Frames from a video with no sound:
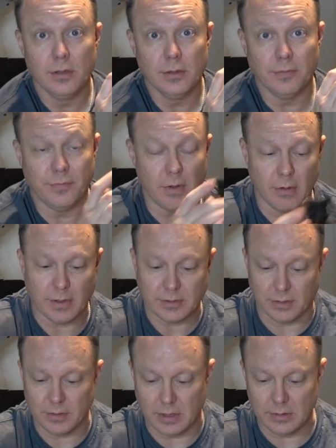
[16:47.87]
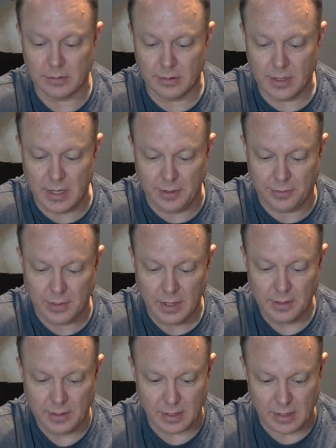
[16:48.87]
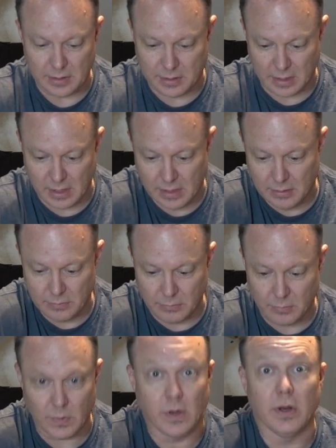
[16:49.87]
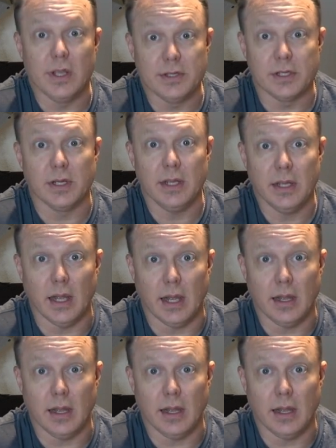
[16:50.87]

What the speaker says: the focus on underneath to get it real easily